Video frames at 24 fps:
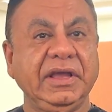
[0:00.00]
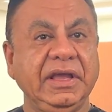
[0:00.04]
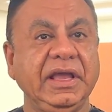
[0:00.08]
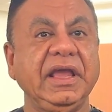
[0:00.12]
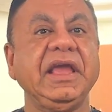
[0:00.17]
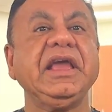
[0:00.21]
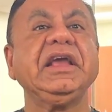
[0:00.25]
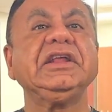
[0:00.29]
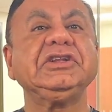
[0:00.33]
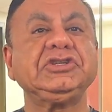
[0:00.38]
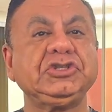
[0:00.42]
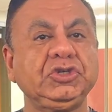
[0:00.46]

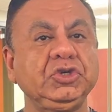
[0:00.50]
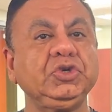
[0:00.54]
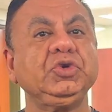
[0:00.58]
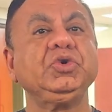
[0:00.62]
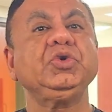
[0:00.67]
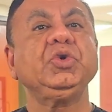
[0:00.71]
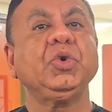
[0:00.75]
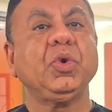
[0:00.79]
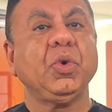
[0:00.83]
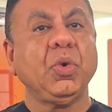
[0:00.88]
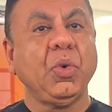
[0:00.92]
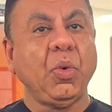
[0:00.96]
into
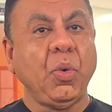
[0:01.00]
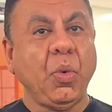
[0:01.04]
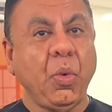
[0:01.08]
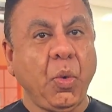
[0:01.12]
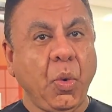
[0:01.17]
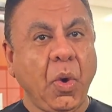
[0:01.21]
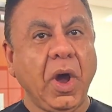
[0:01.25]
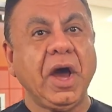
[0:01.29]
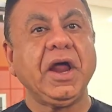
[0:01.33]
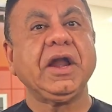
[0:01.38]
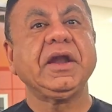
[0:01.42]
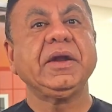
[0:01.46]

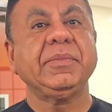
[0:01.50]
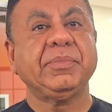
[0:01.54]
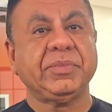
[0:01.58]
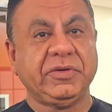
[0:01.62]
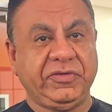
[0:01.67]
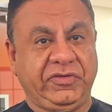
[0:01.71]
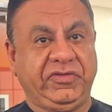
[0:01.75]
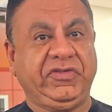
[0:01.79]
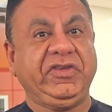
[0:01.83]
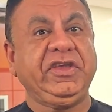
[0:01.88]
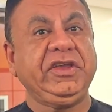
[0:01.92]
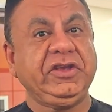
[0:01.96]
one
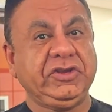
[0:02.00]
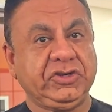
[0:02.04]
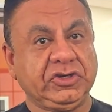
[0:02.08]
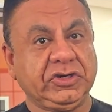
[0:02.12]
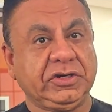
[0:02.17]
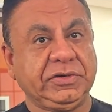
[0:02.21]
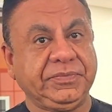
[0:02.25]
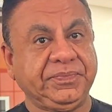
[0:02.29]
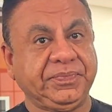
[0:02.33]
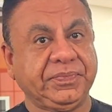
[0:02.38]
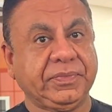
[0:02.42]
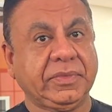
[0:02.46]

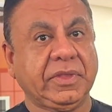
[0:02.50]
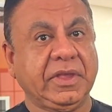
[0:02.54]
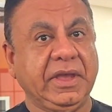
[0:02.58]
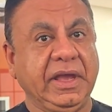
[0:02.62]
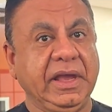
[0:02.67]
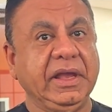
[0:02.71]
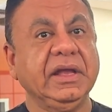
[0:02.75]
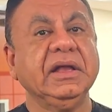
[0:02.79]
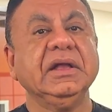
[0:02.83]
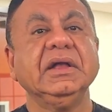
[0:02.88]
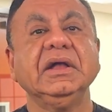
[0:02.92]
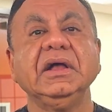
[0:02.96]
procedure, okay?